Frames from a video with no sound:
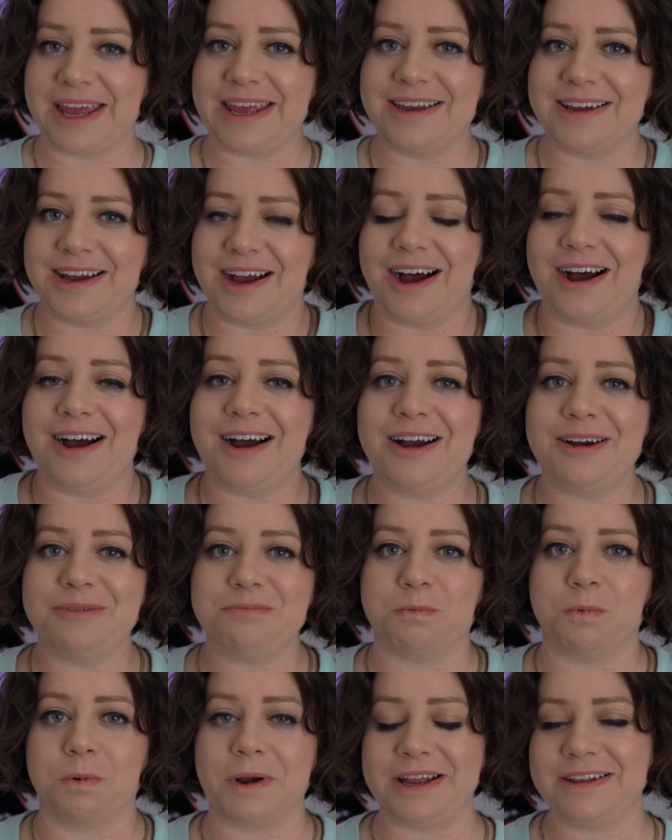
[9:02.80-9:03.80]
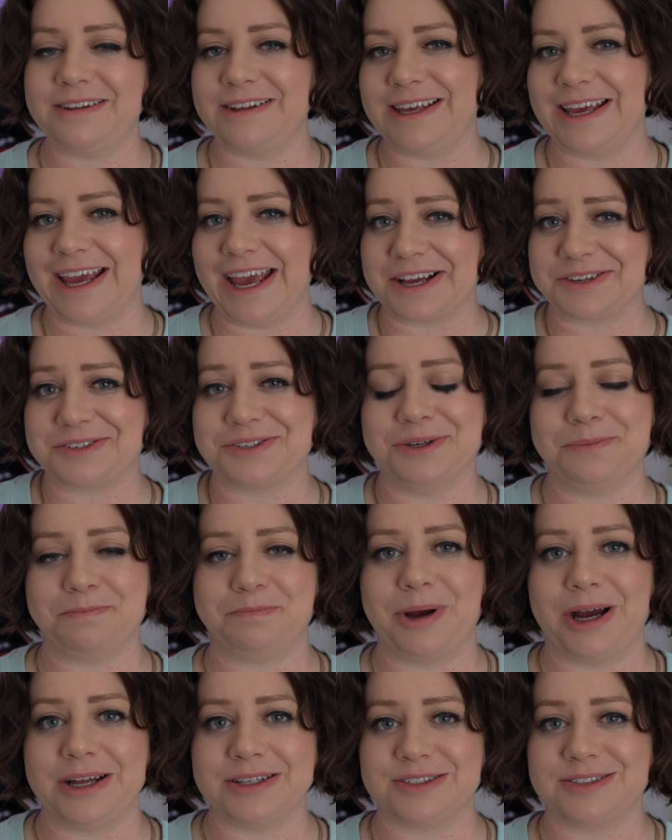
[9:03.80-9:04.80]
they are really excellent
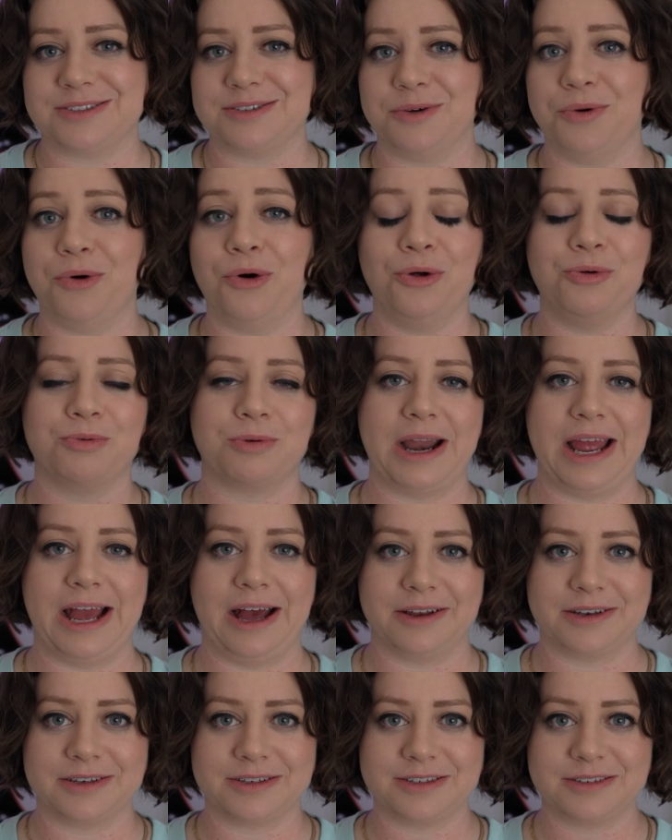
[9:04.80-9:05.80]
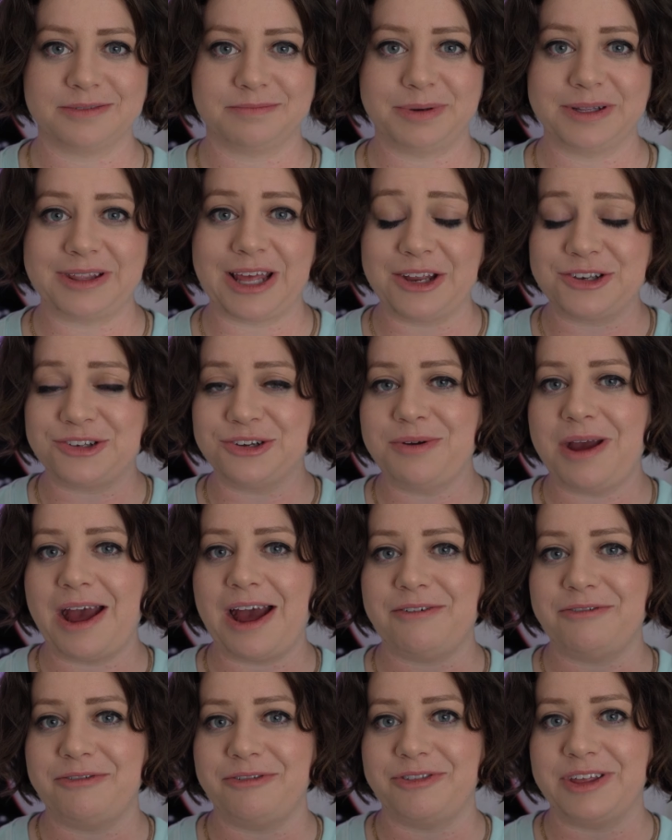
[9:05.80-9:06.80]
buds all round, but they do
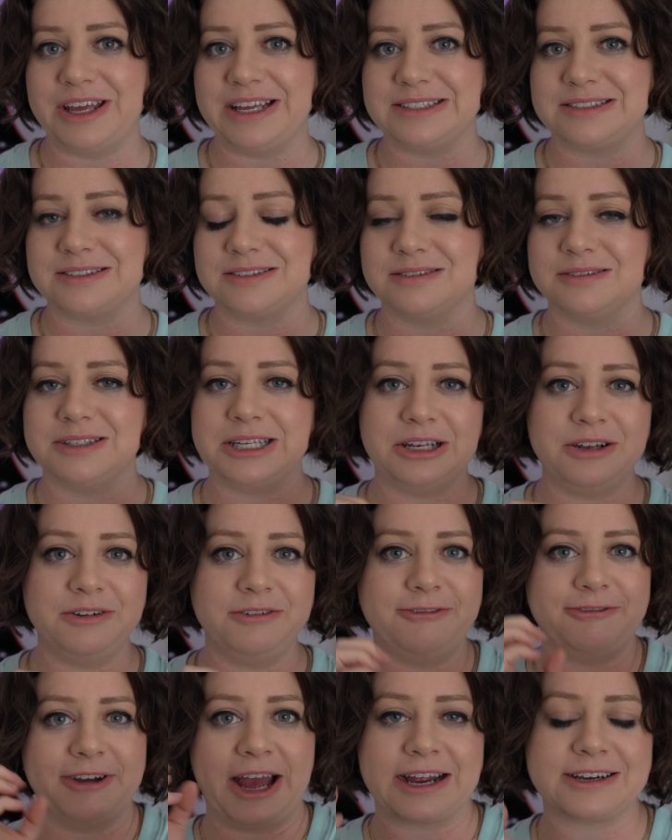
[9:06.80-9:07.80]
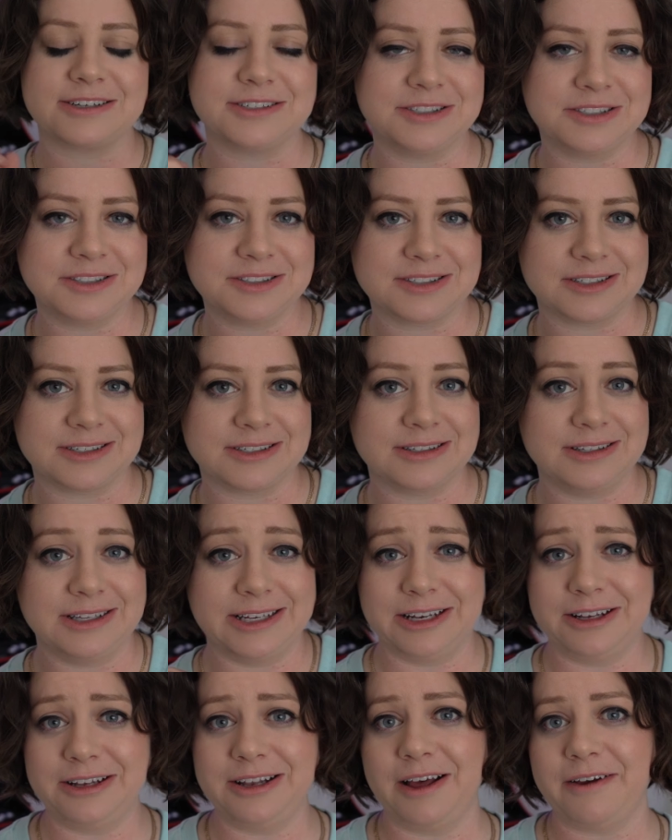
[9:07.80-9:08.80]
have these little factors and
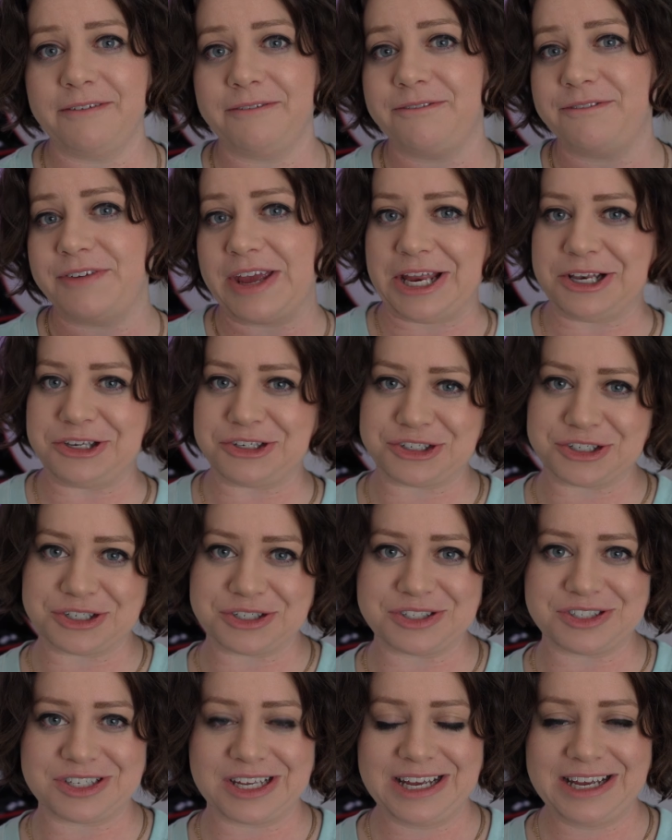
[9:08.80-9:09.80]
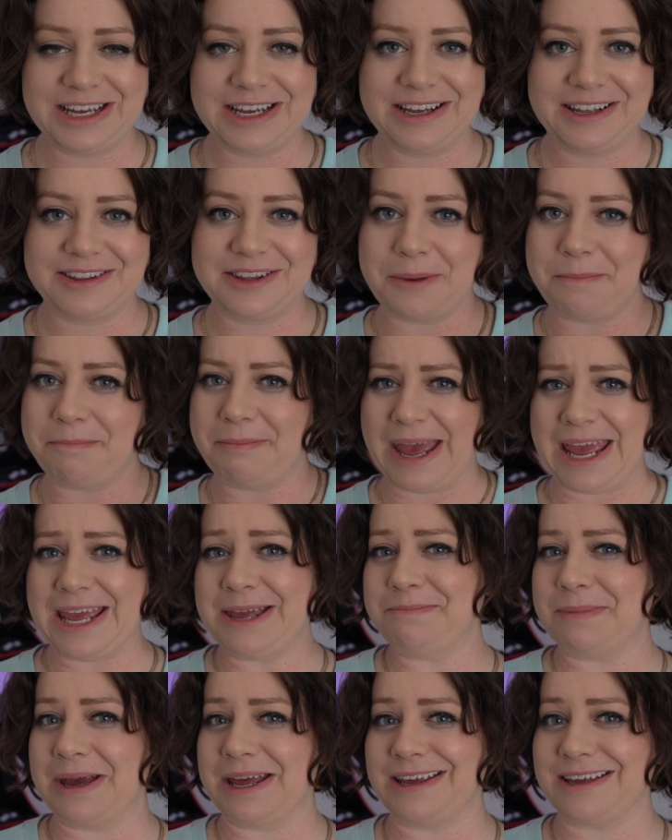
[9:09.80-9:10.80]
little features that may
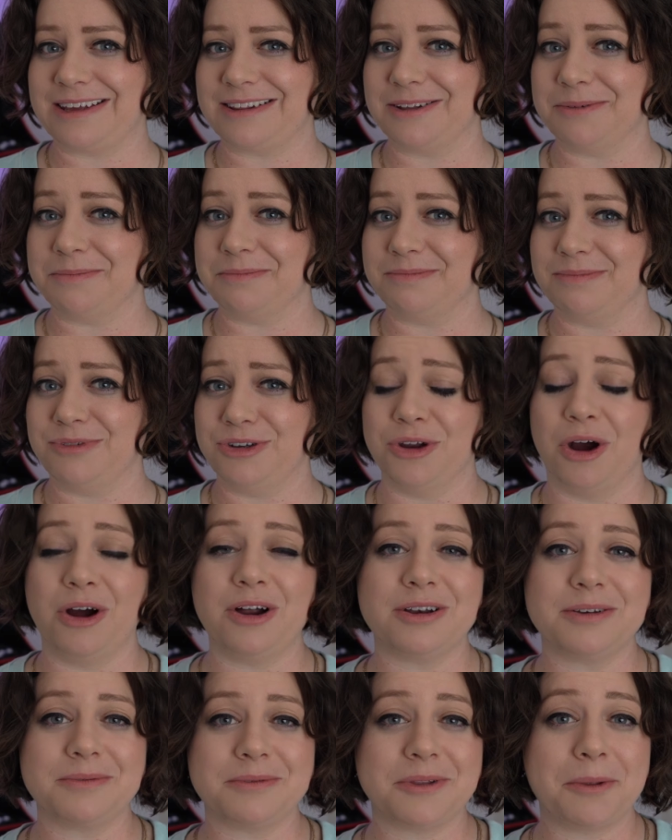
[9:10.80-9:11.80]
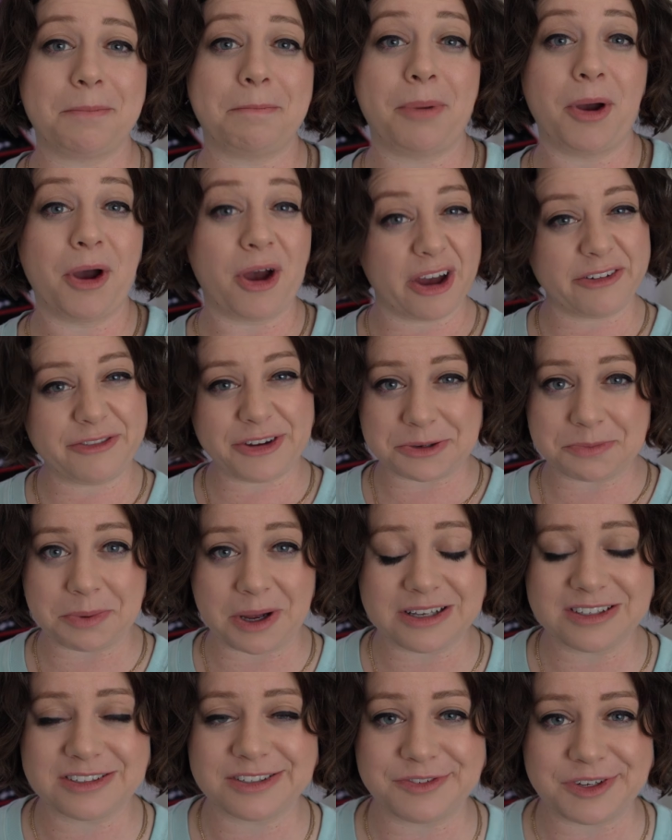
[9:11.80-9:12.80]
make them not the perfect
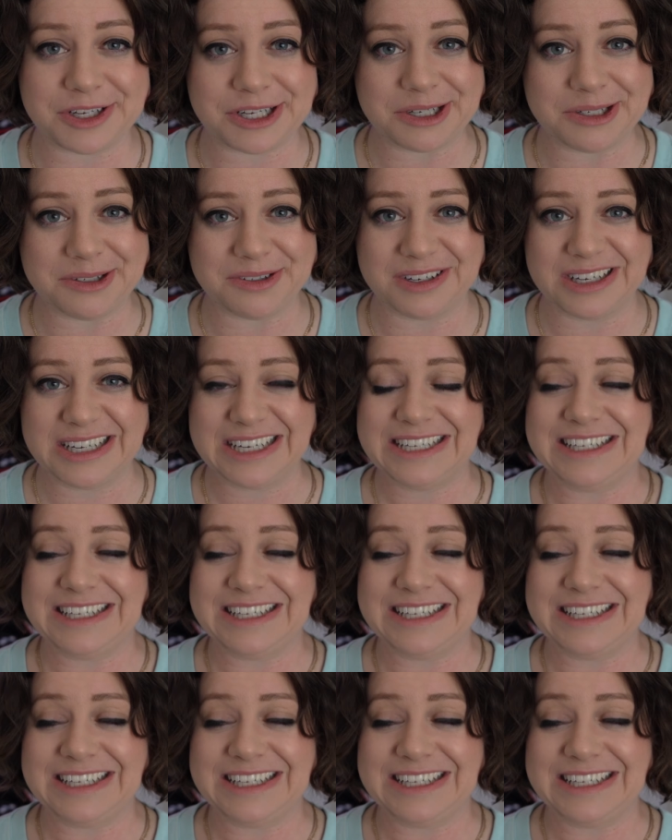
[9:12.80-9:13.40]
buds for you.